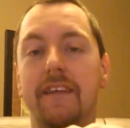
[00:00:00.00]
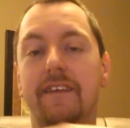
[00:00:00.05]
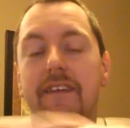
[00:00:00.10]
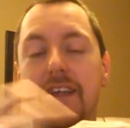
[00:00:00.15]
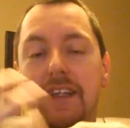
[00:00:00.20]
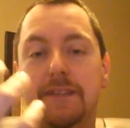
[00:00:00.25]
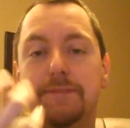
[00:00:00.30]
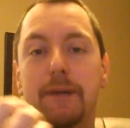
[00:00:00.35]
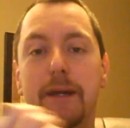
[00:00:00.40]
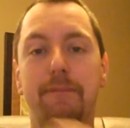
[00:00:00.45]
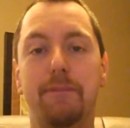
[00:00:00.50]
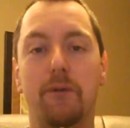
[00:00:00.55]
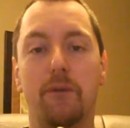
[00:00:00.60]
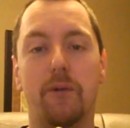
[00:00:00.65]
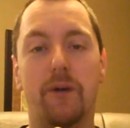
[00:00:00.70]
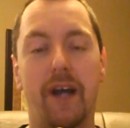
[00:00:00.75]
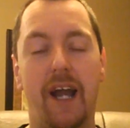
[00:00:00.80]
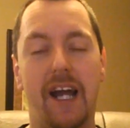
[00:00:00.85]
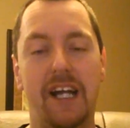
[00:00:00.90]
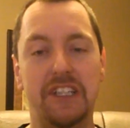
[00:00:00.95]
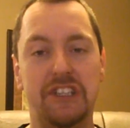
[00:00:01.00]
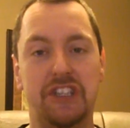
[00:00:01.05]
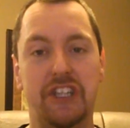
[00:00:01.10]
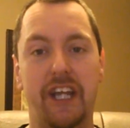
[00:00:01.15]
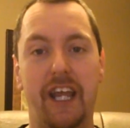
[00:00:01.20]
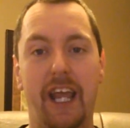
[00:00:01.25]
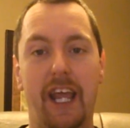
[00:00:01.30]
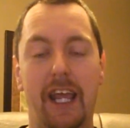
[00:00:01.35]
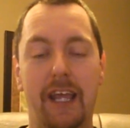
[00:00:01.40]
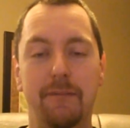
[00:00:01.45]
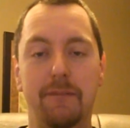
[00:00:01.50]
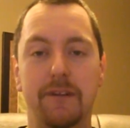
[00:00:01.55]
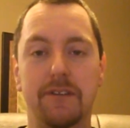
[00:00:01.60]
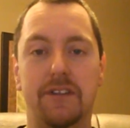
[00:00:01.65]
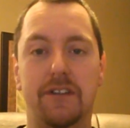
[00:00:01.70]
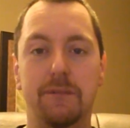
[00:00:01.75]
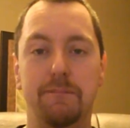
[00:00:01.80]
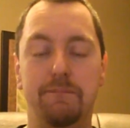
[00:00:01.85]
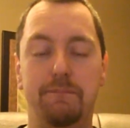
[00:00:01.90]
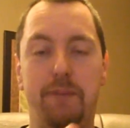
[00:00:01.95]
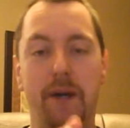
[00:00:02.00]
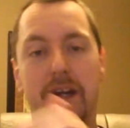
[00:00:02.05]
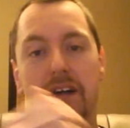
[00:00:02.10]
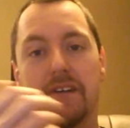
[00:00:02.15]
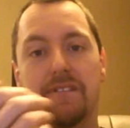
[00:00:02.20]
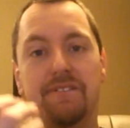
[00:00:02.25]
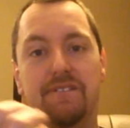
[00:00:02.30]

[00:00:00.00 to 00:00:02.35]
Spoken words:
these people were actually able to better